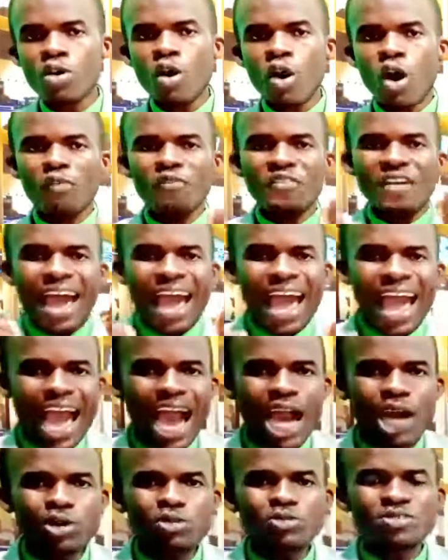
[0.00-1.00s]
of
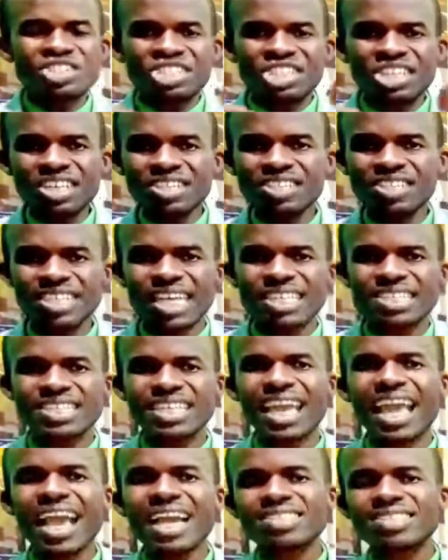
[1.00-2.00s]
how Jesus
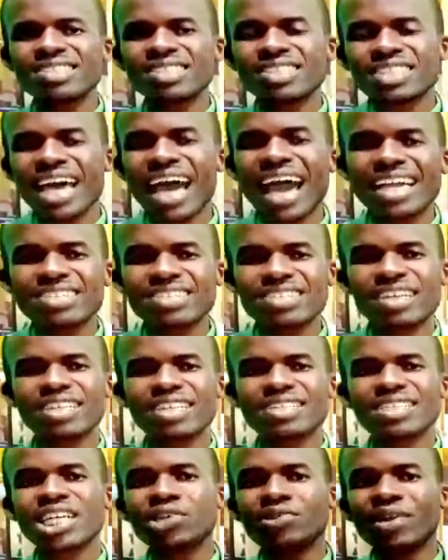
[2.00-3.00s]
exercised
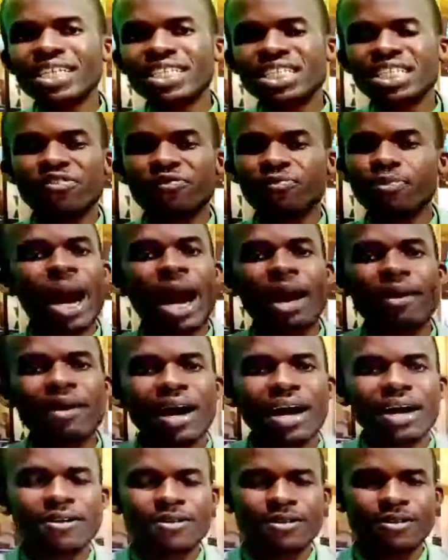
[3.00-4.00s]
his creative
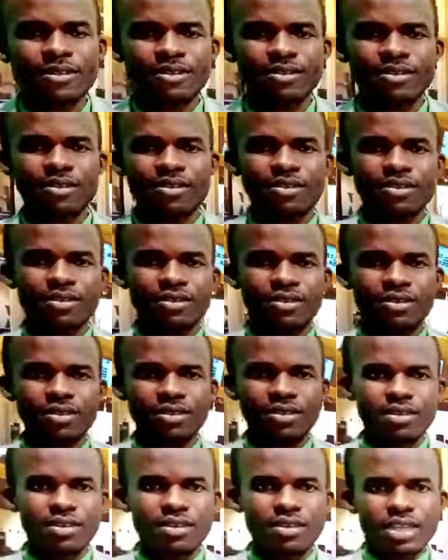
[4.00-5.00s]
power.
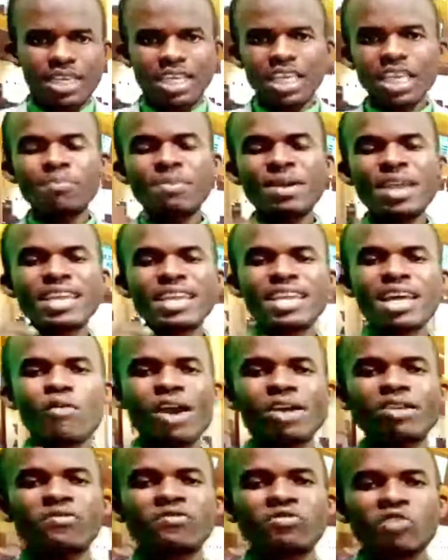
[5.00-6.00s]
He being the
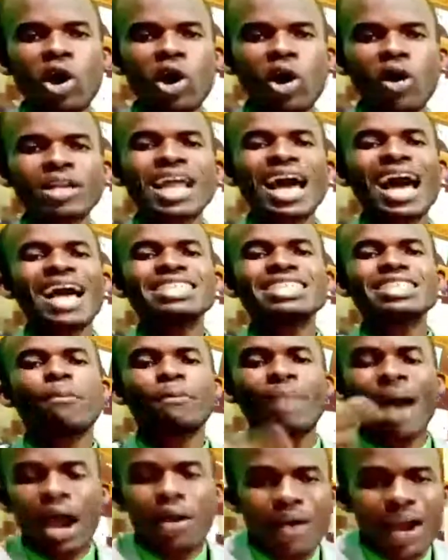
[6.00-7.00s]
word of God has the
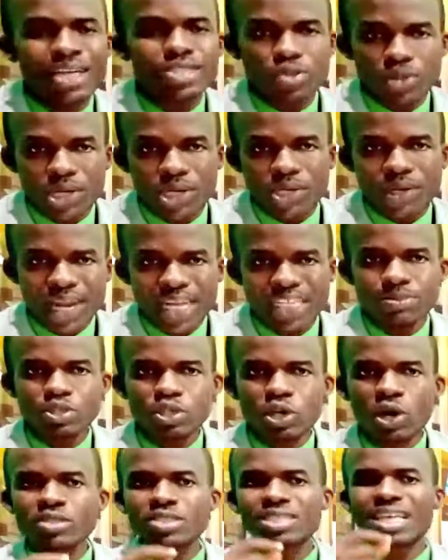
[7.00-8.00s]
power to create
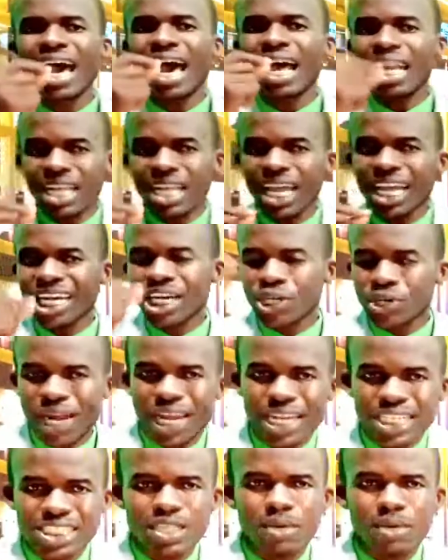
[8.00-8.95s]
because Allah creates